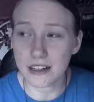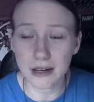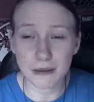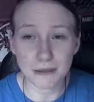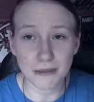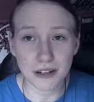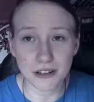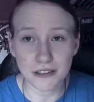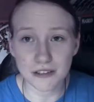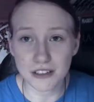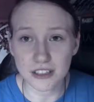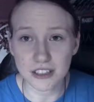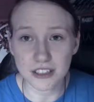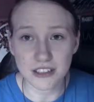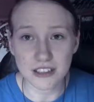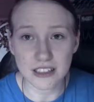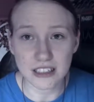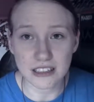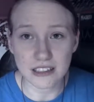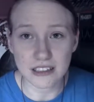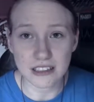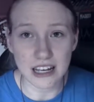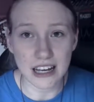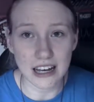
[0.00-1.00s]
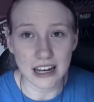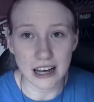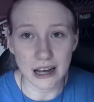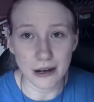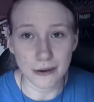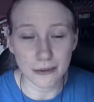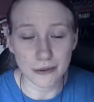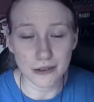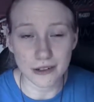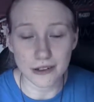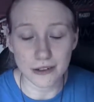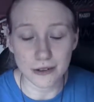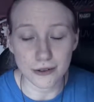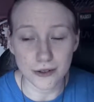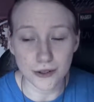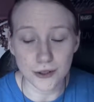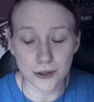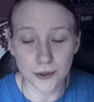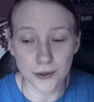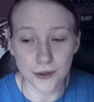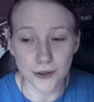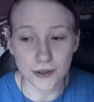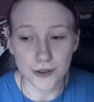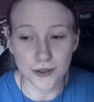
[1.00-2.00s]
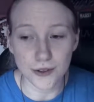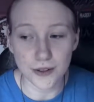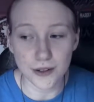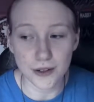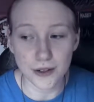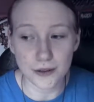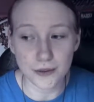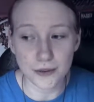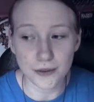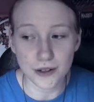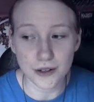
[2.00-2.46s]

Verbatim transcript: I'm not really, I, I wouldn't know the Taurus though.